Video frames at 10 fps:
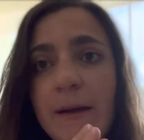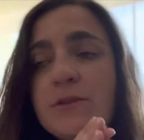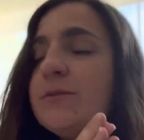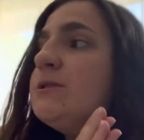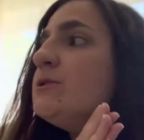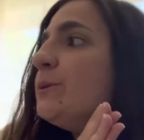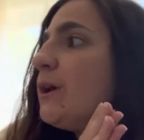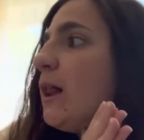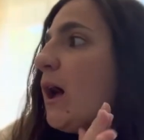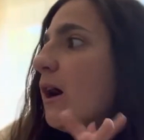3, 2
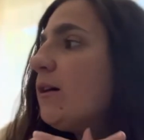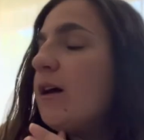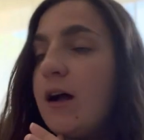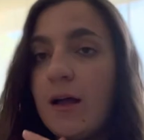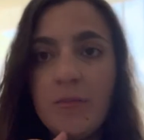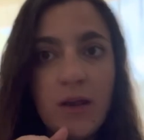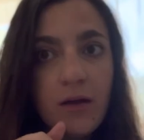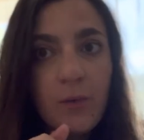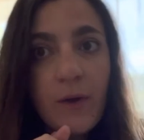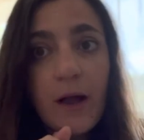o'clock. I'm um,
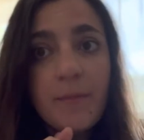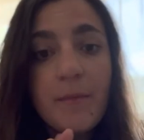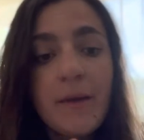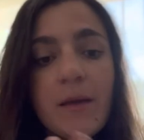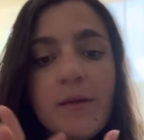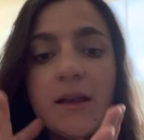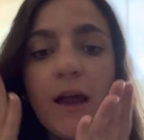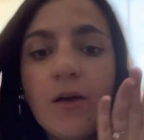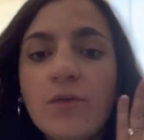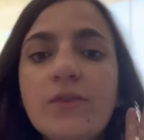gonna wake up the baby
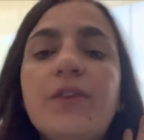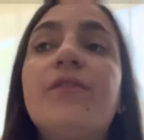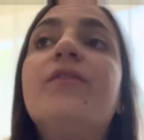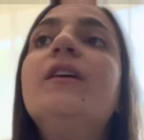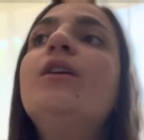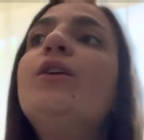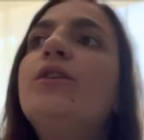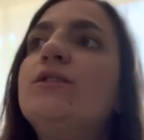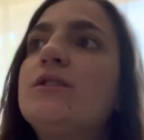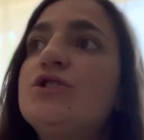now to feed her.
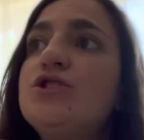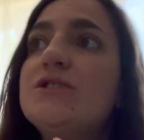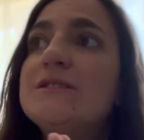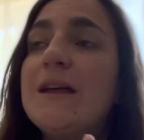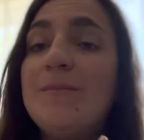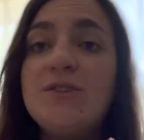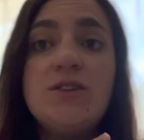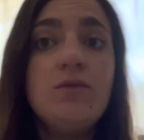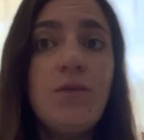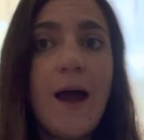She slept
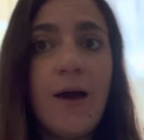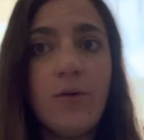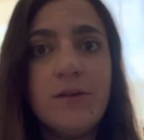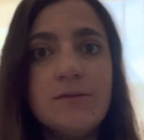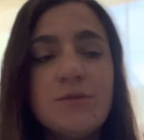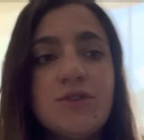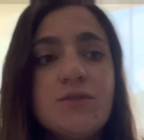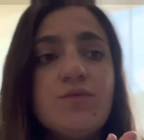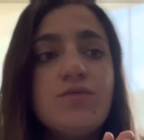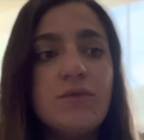two hours, which is
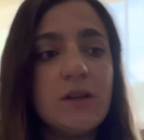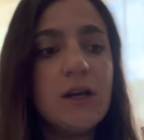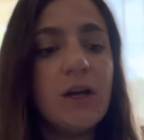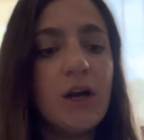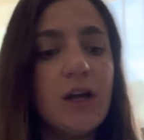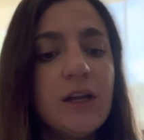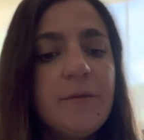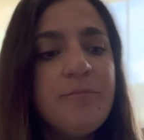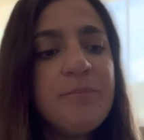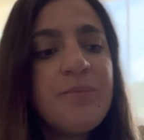really good.
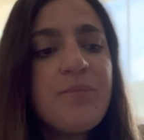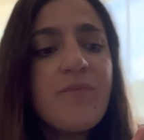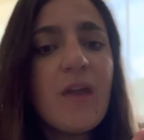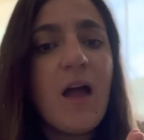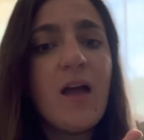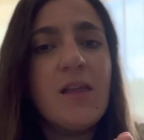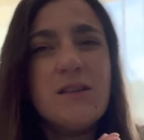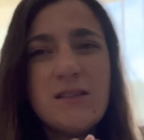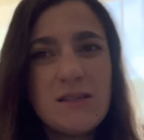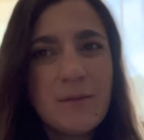Uh, this
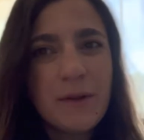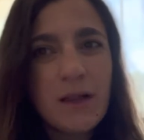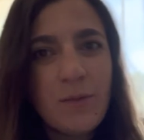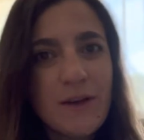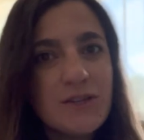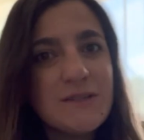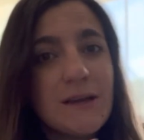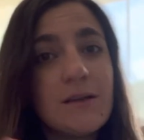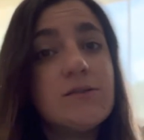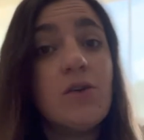is typically when she
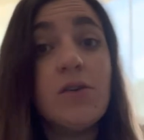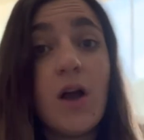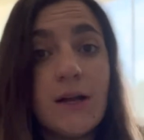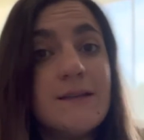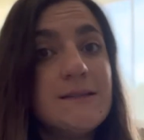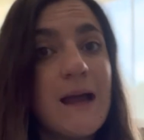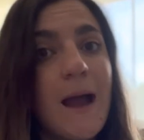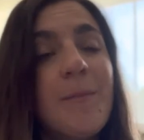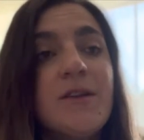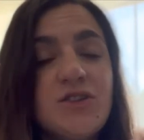takes her longest nap
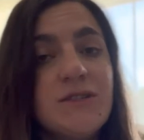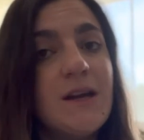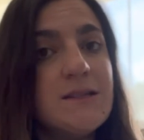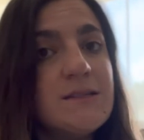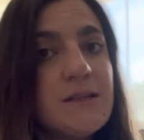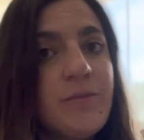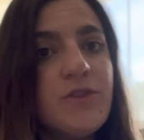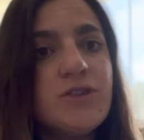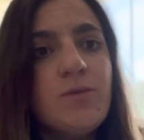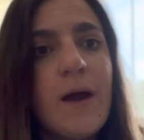and she does sleep for
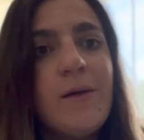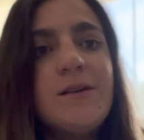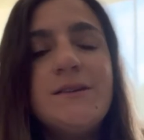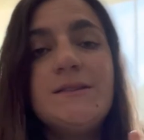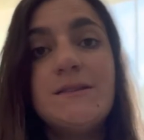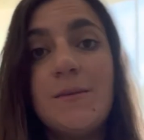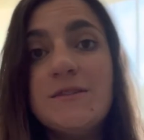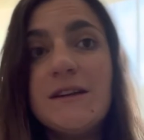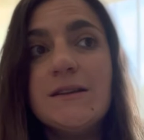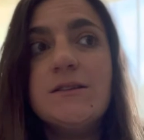two hours. Some
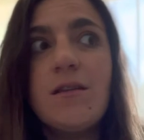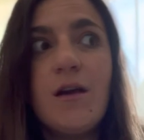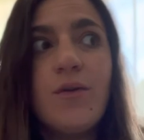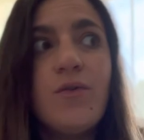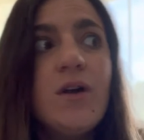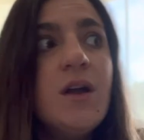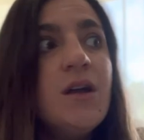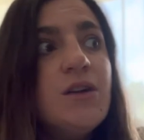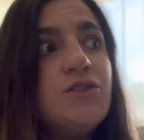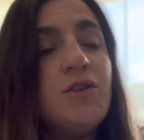days though,
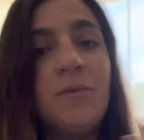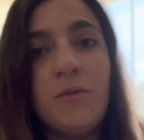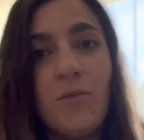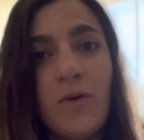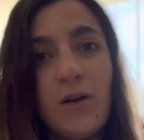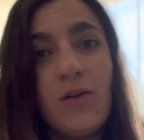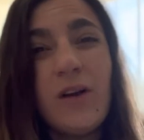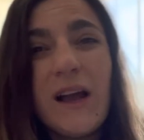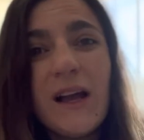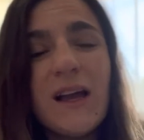she'll be more
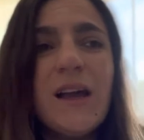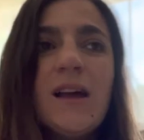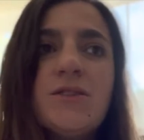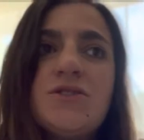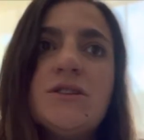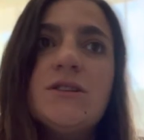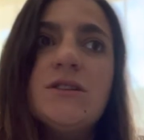cranky and she